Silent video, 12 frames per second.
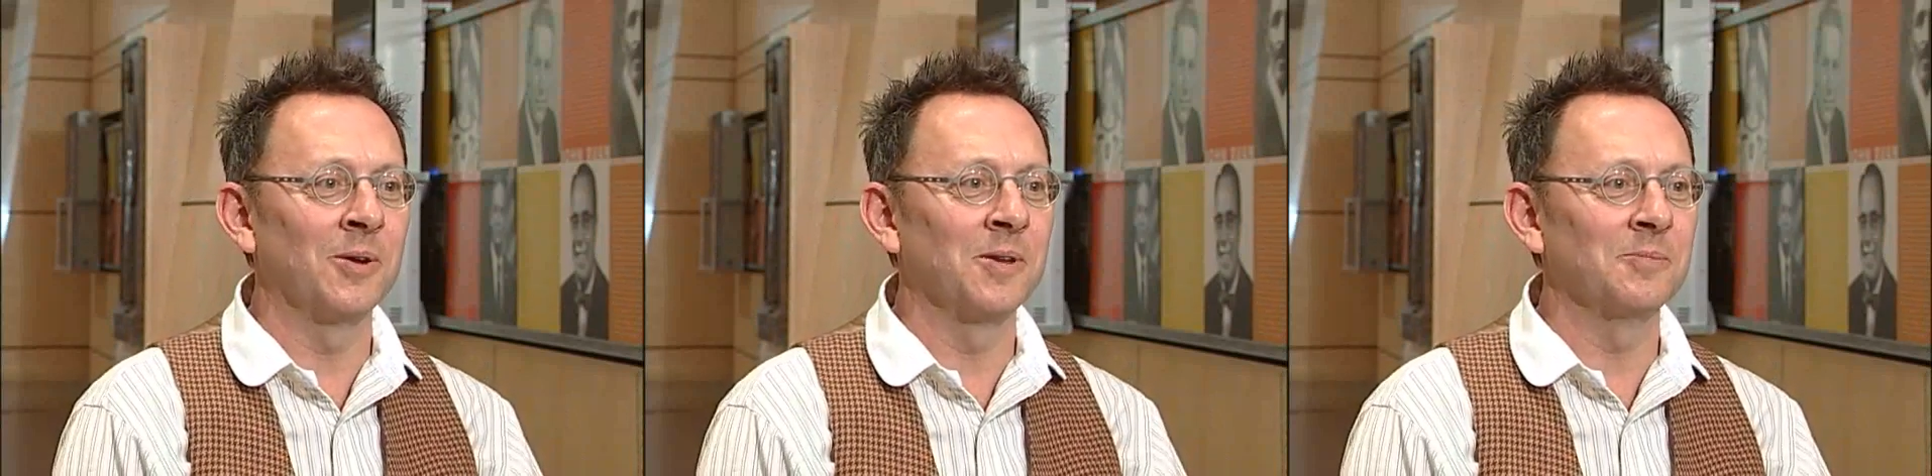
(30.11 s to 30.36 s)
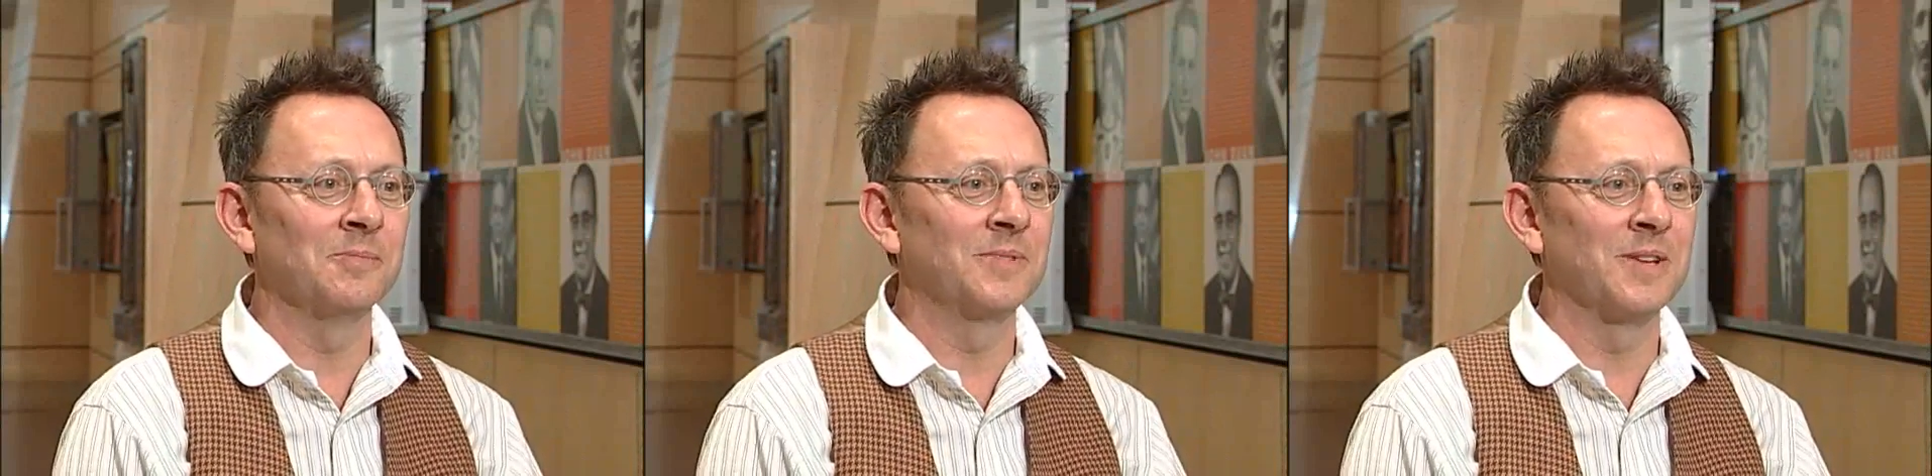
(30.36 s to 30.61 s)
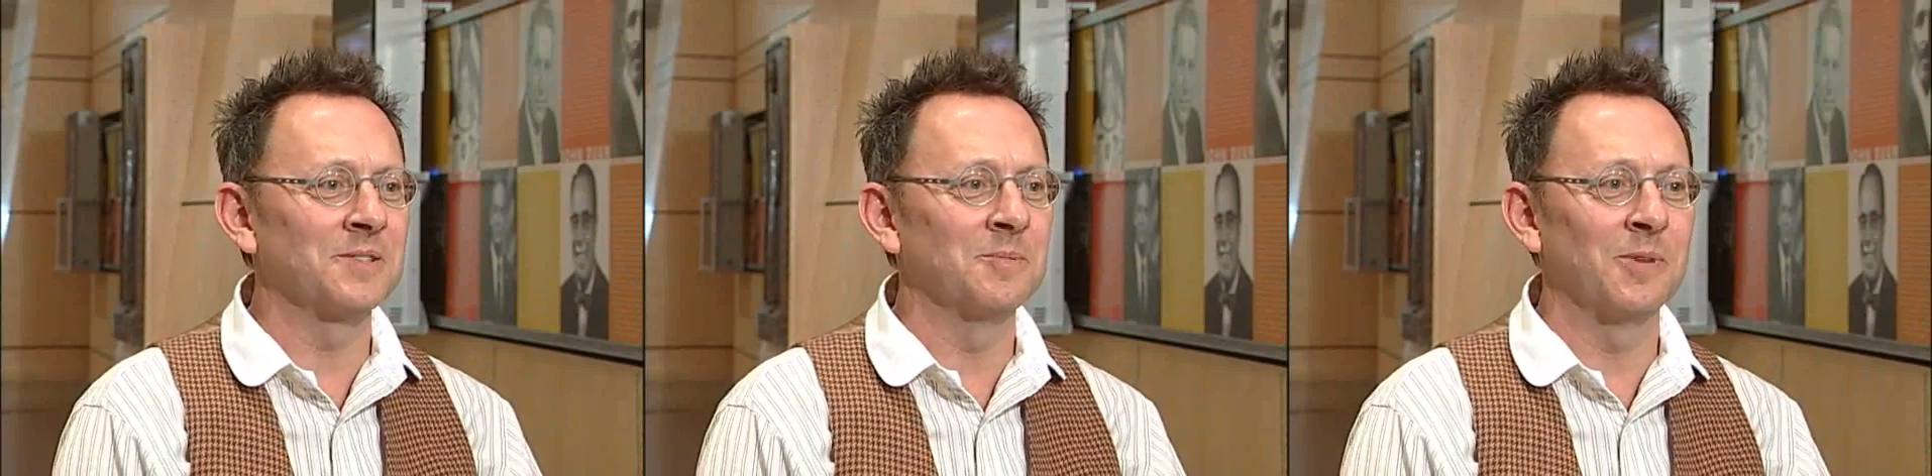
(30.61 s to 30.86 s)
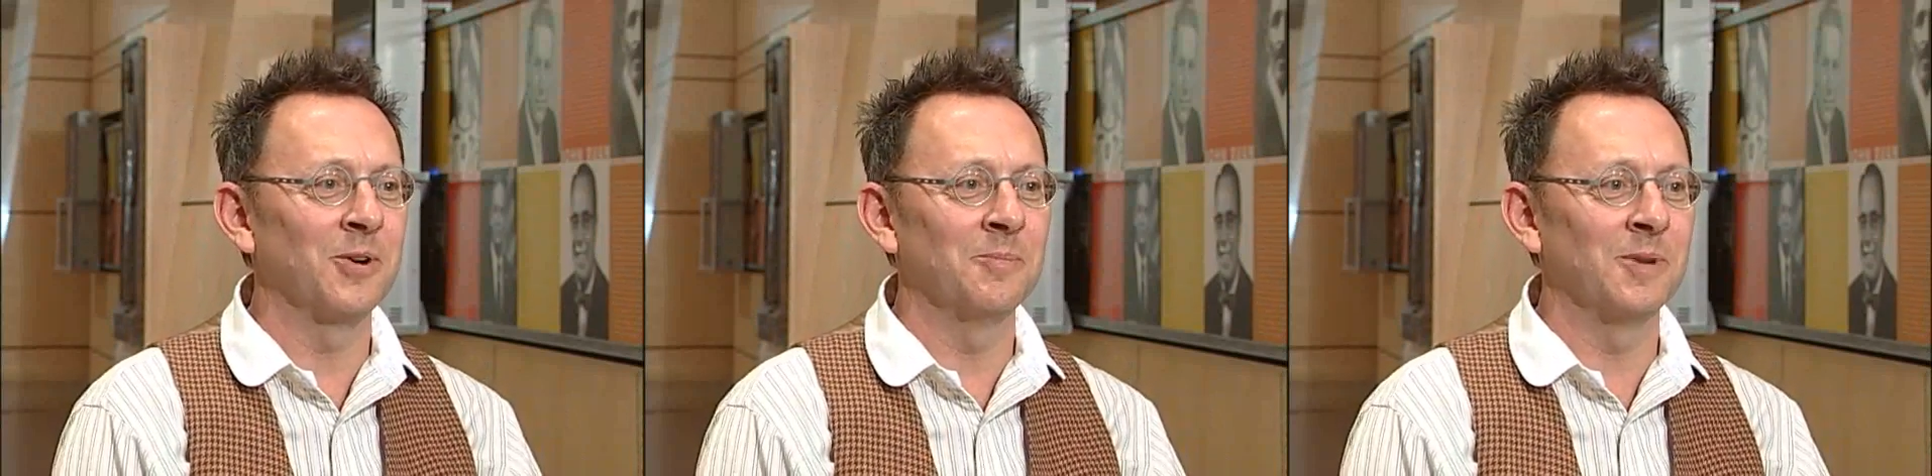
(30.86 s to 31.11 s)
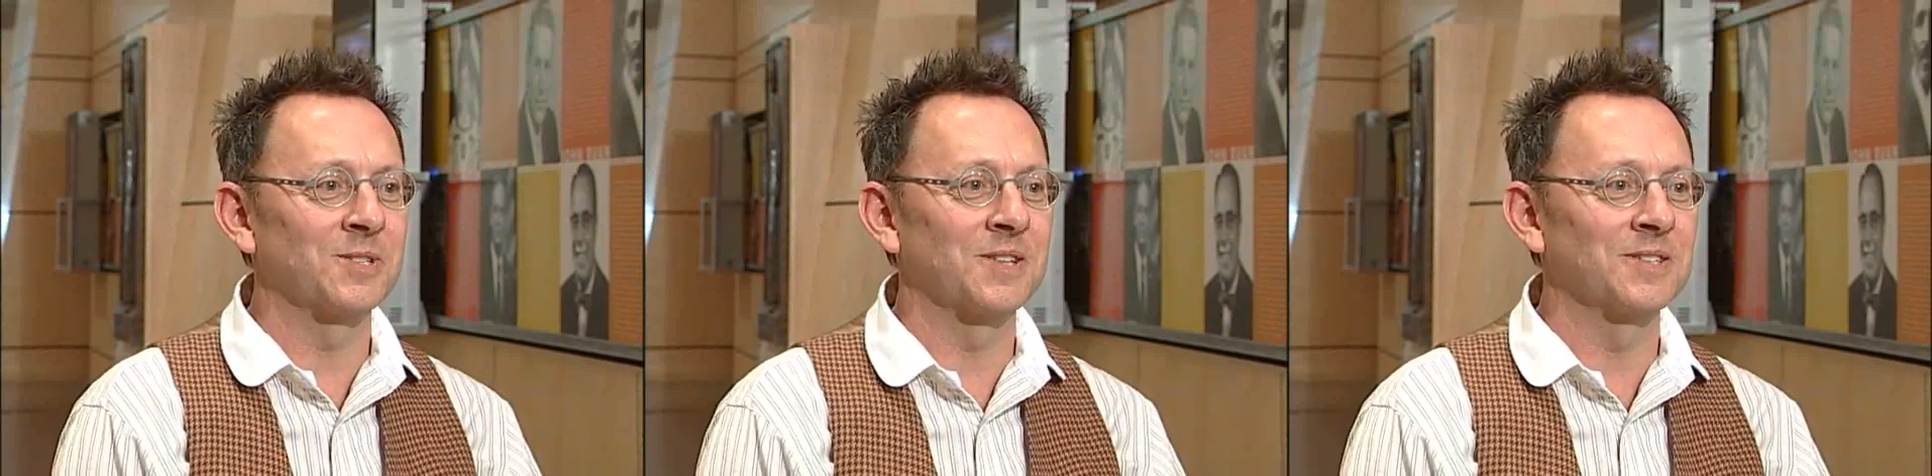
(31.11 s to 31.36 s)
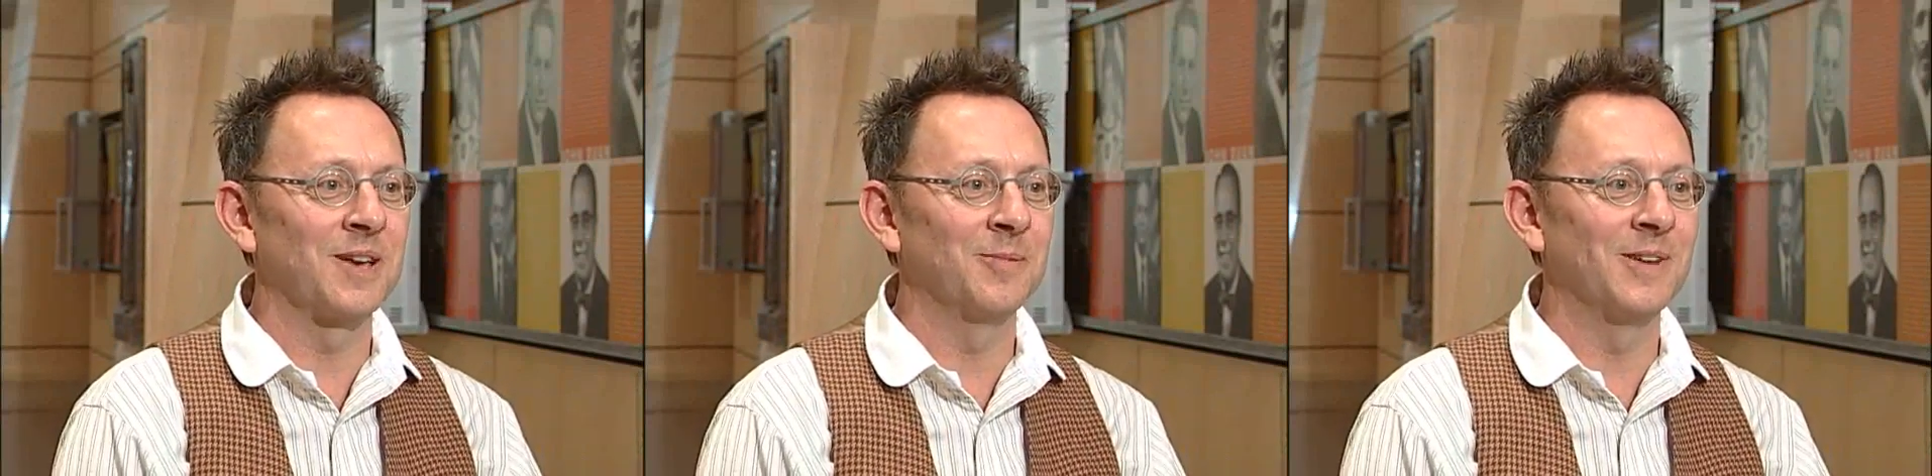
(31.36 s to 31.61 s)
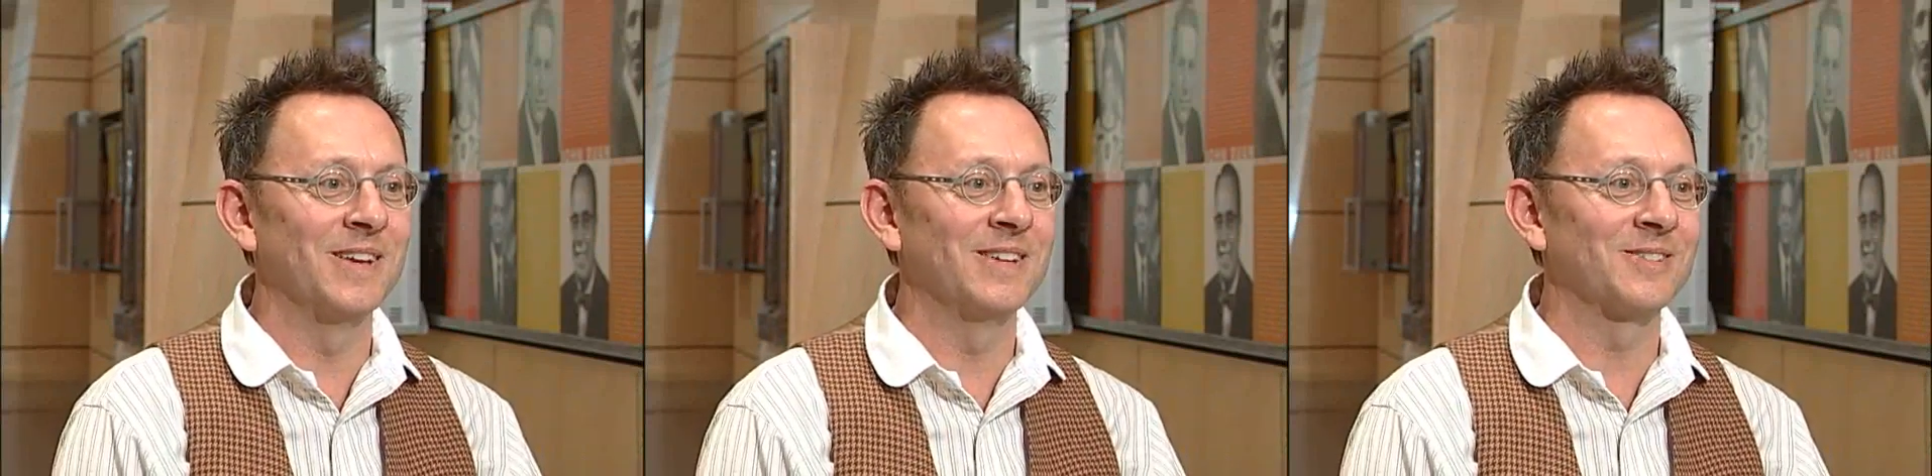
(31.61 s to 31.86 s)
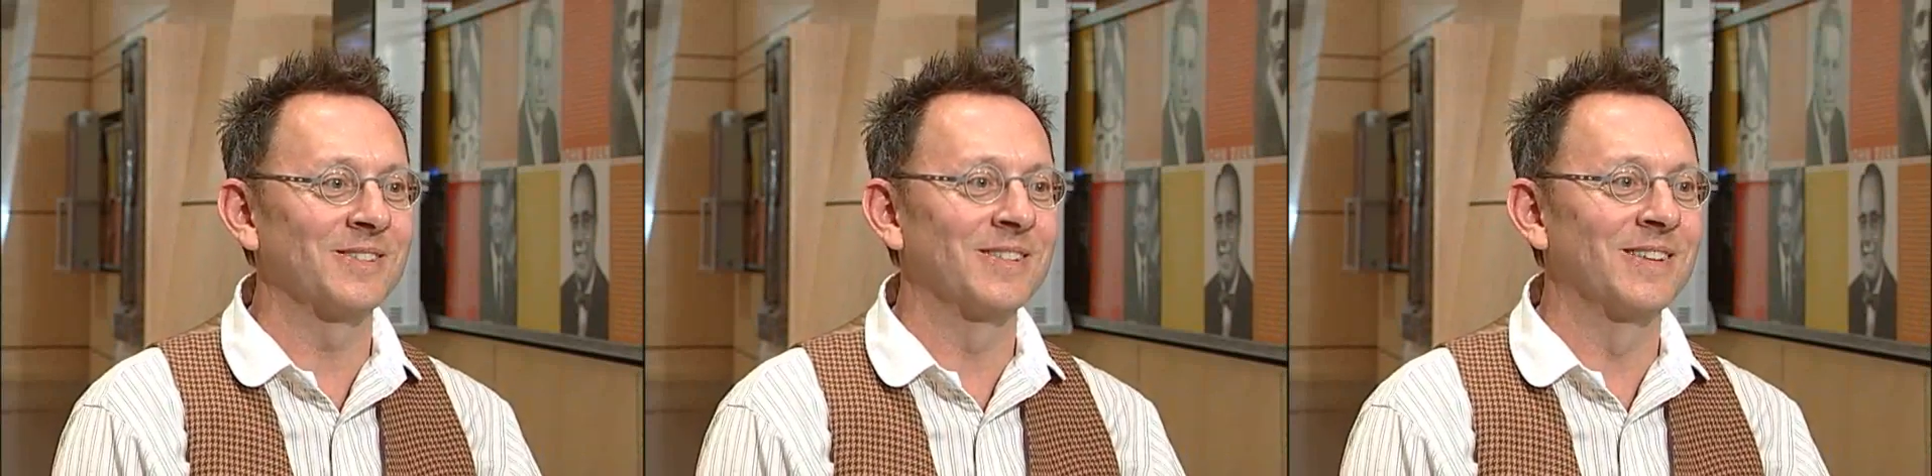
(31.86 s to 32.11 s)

and it doesn't bear much examination.